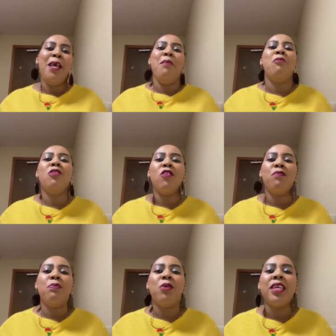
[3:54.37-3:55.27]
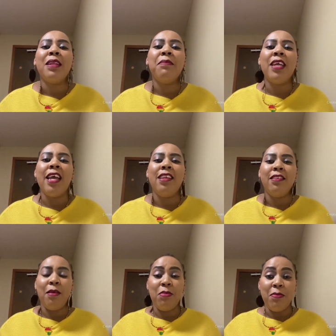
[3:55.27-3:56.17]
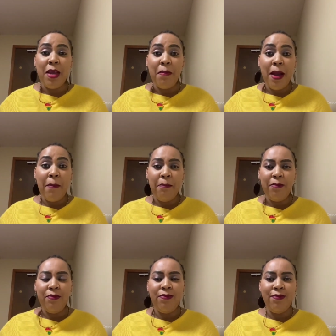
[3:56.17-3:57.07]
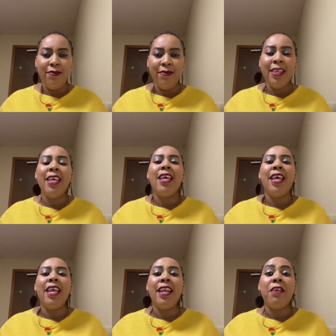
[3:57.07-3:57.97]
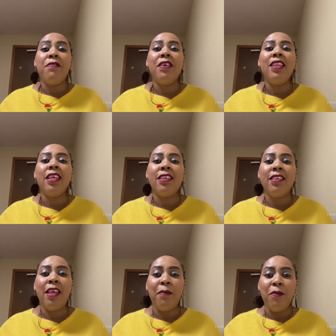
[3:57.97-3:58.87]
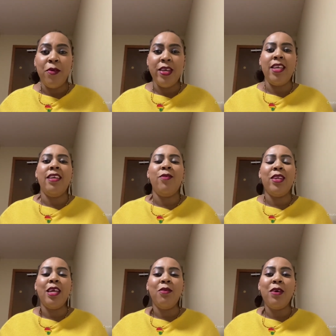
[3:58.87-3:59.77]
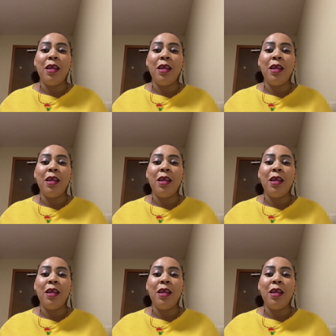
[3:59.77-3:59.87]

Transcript: Most of people tell me I resemble my mom. And I feel the same way. When I look at